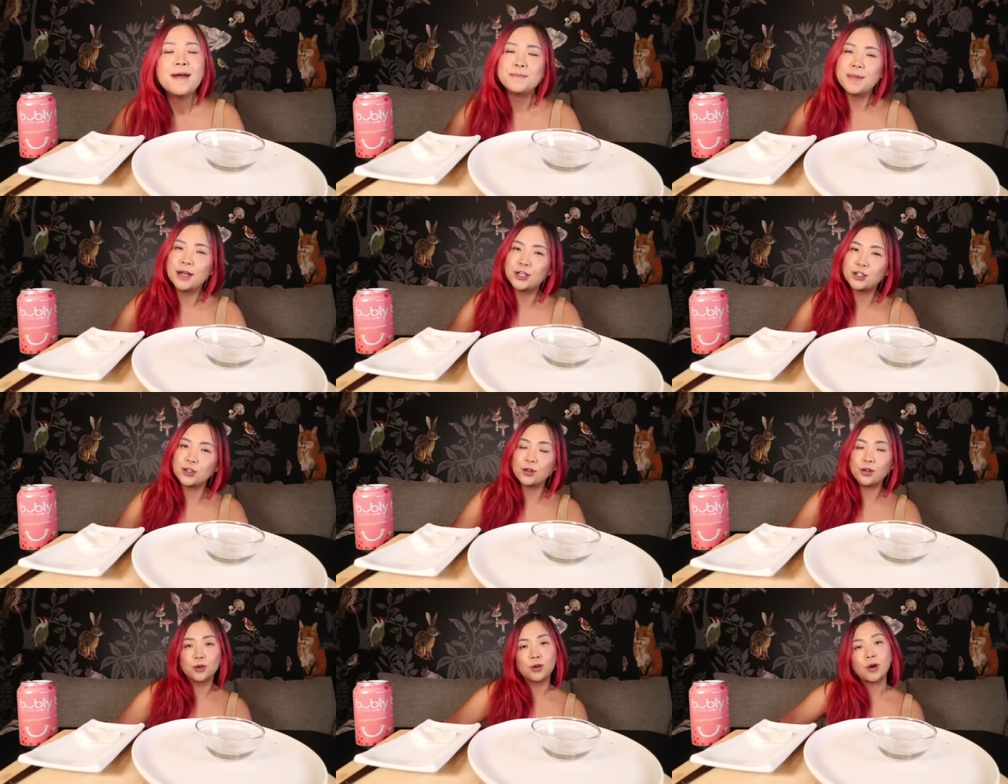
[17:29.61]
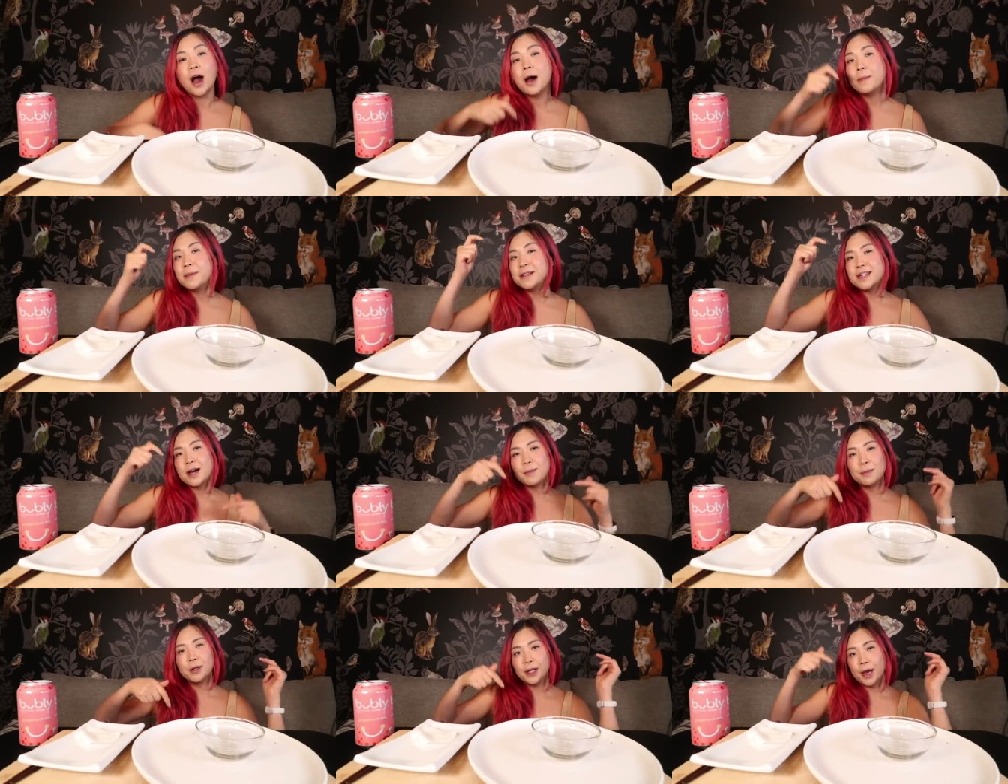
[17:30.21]
Make sure you comment
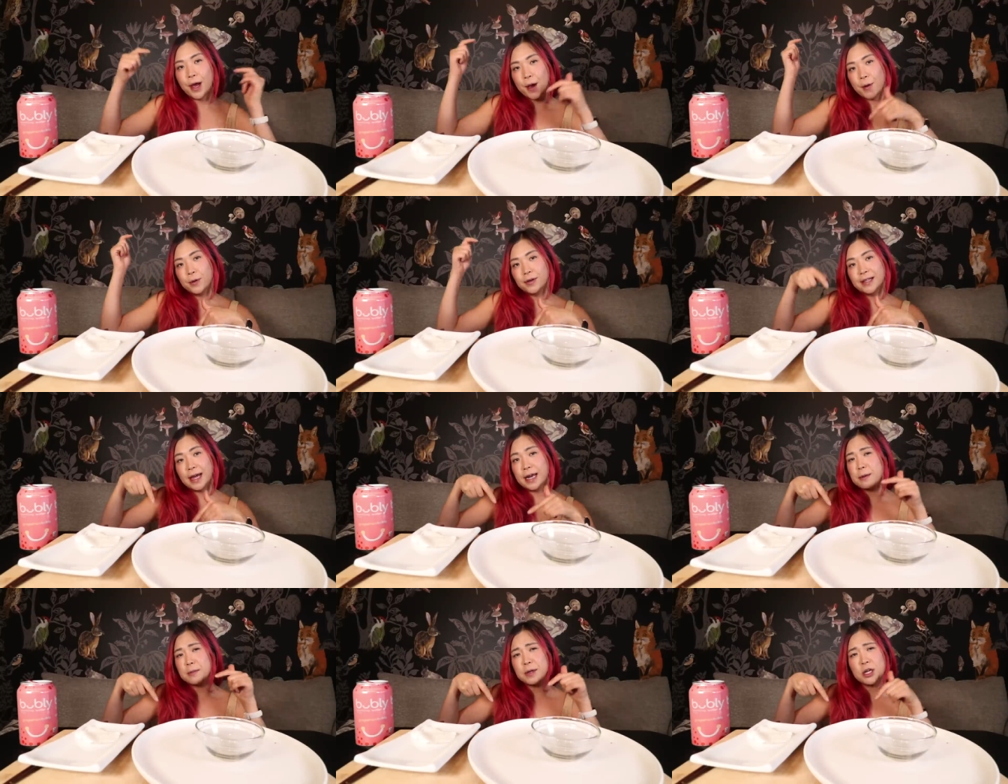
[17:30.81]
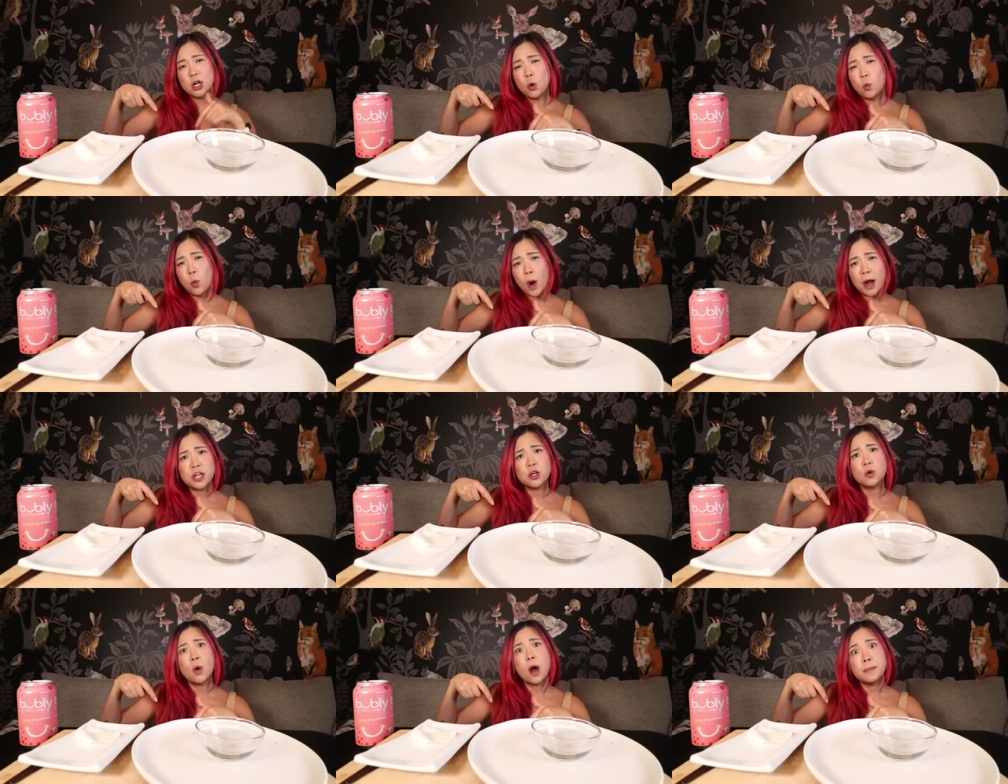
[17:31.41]
down below letting me know
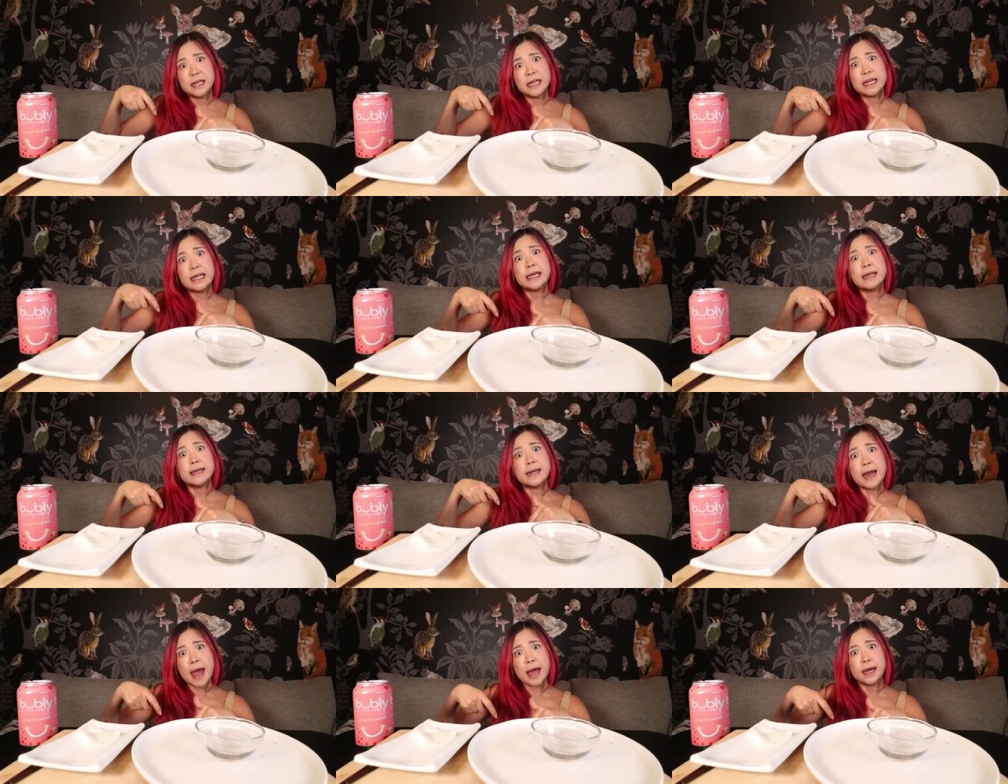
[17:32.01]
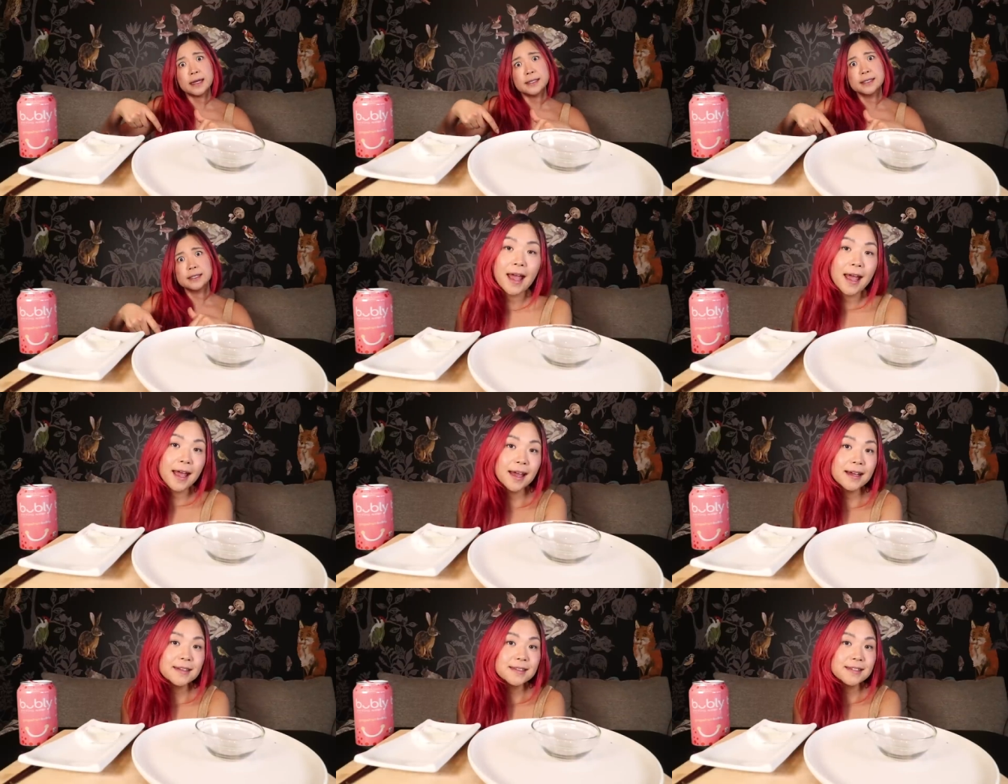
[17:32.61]
what you want me to eat next.
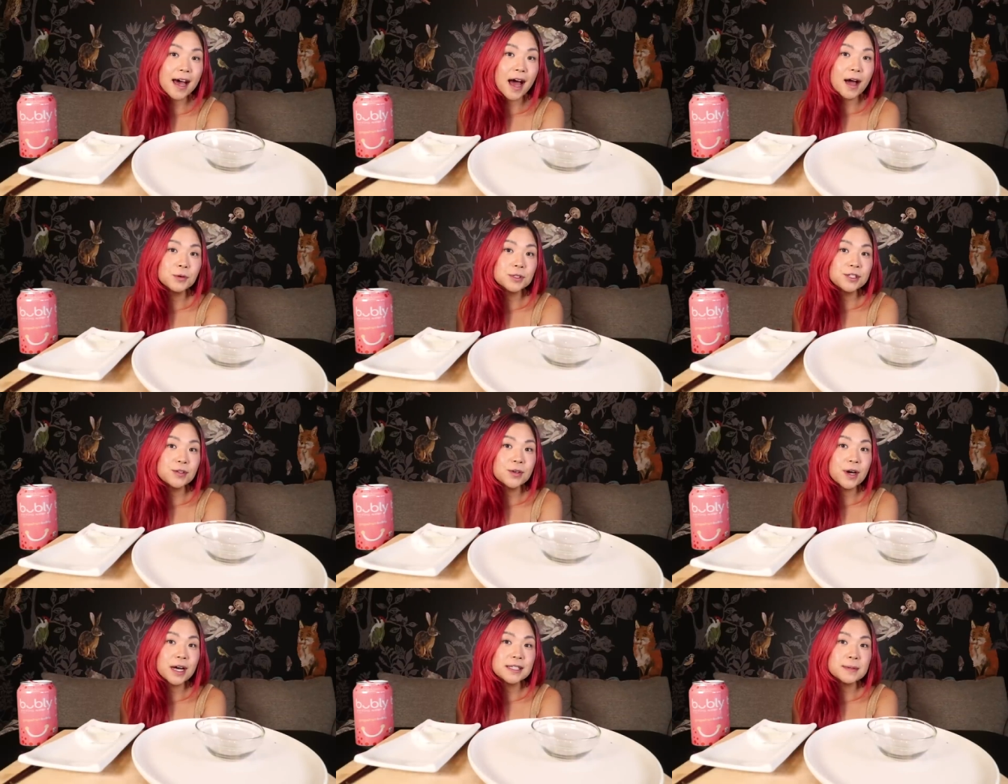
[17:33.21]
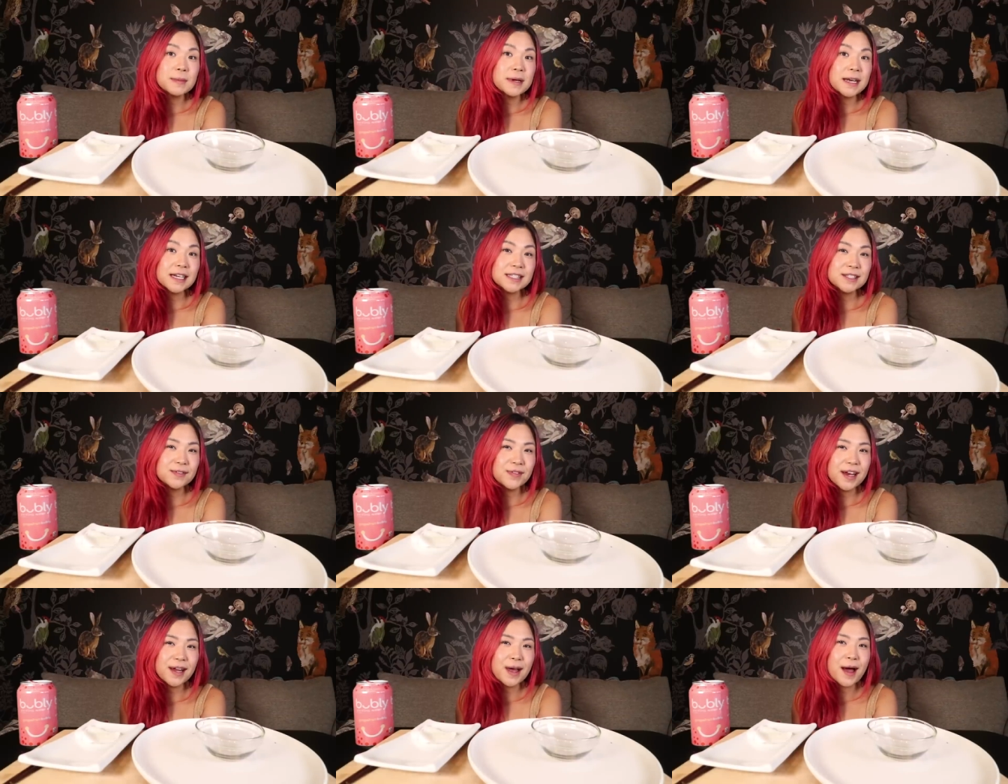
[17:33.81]
And I will see you guys in my
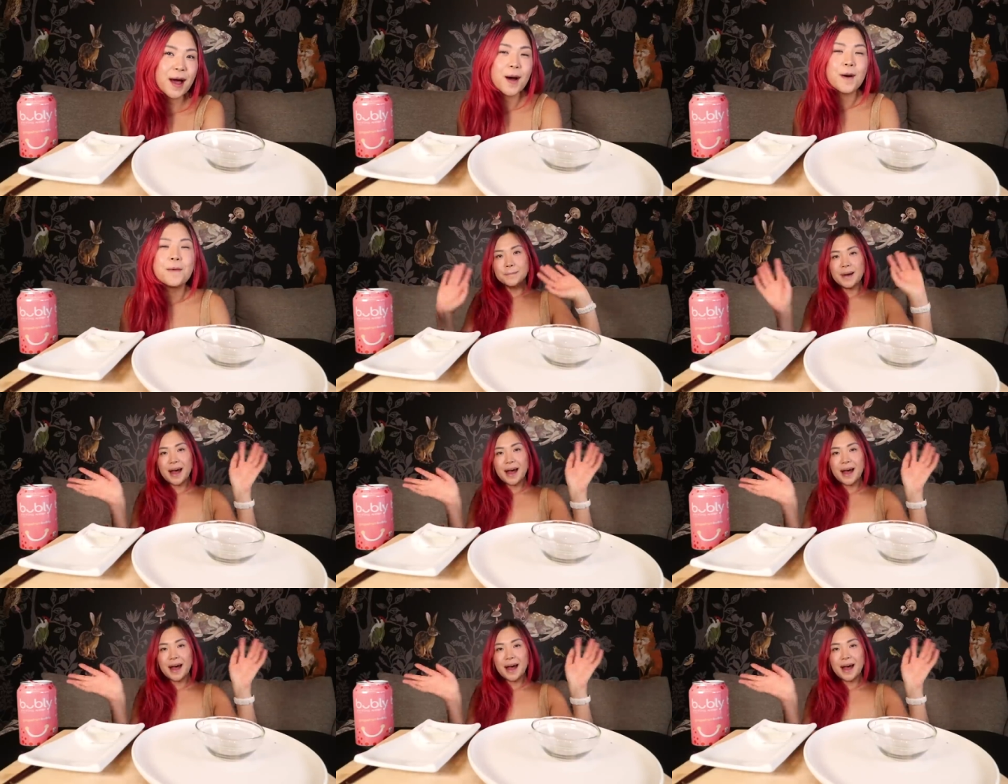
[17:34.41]
next video.